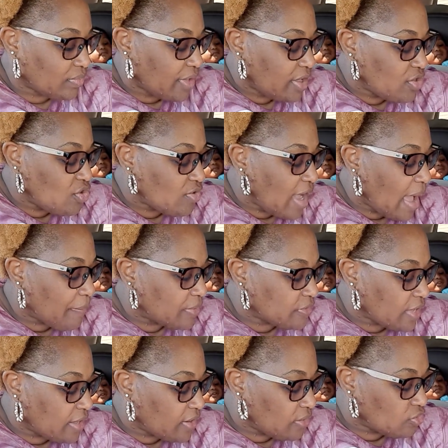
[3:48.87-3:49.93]
And you got
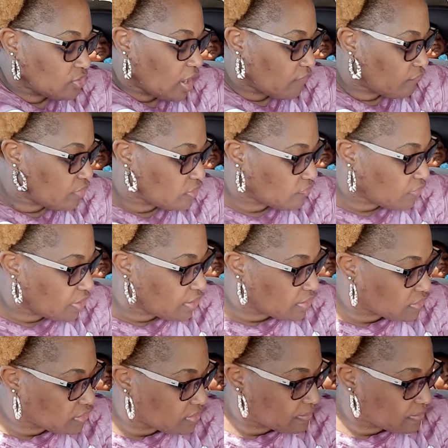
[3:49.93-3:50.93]
potatoes. You got french fries.